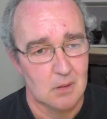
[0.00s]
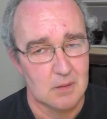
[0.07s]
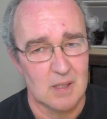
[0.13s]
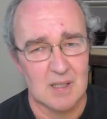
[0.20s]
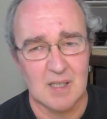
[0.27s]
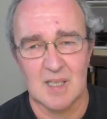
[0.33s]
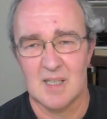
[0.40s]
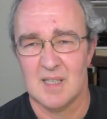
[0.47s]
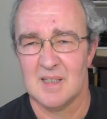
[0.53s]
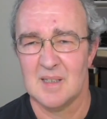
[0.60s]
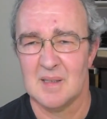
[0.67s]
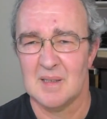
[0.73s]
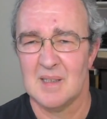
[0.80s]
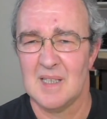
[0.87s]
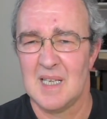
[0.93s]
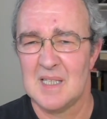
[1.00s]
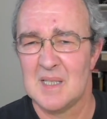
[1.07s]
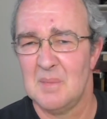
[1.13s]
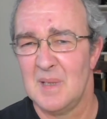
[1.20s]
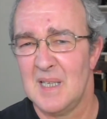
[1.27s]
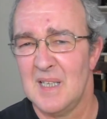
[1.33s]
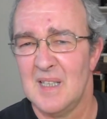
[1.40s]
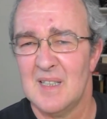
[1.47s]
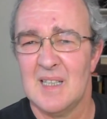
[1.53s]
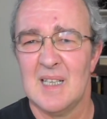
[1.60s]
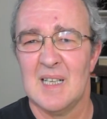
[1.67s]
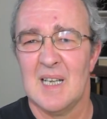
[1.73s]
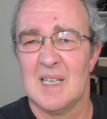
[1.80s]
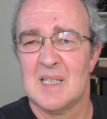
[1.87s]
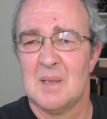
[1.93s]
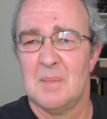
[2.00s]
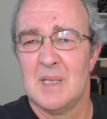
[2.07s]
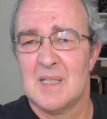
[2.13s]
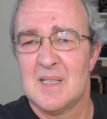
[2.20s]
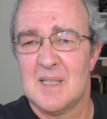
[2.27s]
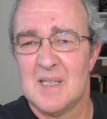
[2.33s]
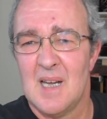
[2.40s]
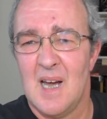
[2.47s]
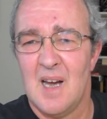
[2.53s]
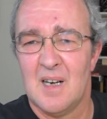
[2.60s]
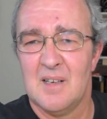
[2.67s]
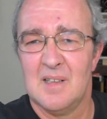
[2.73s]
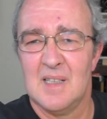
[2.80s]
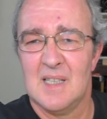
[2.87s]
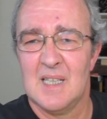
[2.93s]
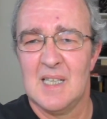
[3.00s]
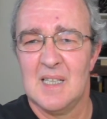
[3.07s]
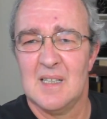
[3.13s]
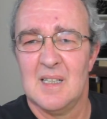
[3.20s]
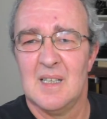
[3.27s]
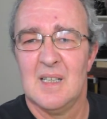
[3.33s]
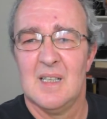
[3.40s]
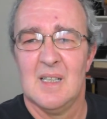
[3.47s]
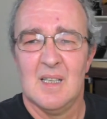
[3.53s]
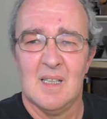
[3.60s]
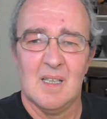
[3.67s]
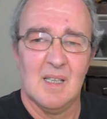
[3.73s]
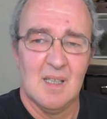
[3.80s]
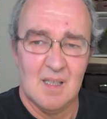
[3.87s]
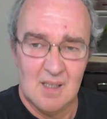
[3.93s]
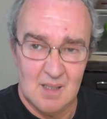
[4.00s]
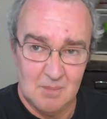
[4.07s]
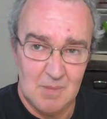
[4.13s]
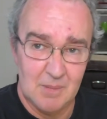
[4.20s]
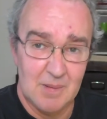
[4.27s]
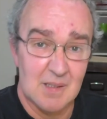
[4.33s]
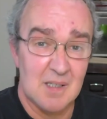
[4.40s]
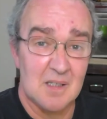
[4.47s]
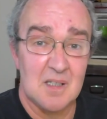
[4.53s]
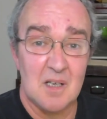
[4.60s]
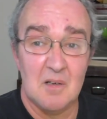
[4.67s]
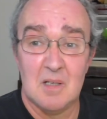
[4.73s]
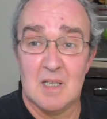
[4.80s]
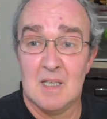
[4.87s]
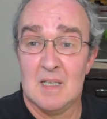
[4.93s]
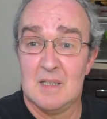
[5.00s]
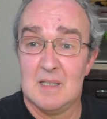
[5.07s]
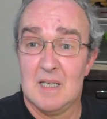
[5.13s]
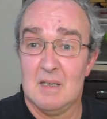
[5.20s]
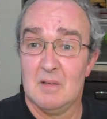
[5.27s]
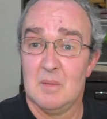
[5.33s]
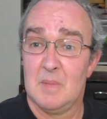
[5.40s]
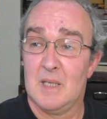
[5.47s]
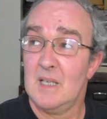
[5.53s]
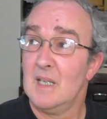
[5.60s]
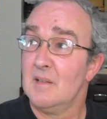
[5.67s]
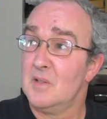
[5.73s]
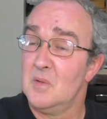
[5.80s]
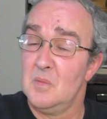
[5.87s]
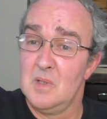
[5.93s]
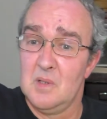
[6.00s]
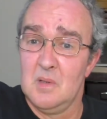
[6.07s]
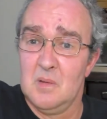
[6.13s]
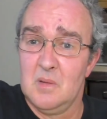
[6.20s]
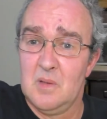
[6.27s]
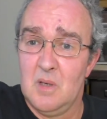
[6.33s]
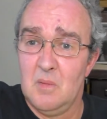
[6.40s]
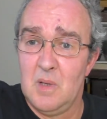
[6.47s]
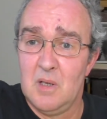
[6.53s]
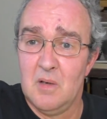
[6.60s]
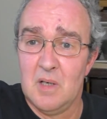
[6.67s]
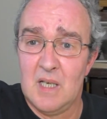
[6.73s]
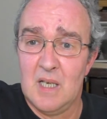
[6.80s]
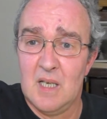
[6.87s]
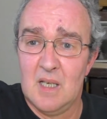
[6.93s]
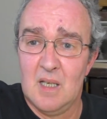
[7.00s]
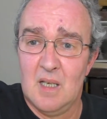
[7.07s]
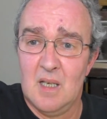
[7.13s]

tell you, light's a bit that light's a bit stark, really. Might be able to tone it down a bit afterwards. What's going on here?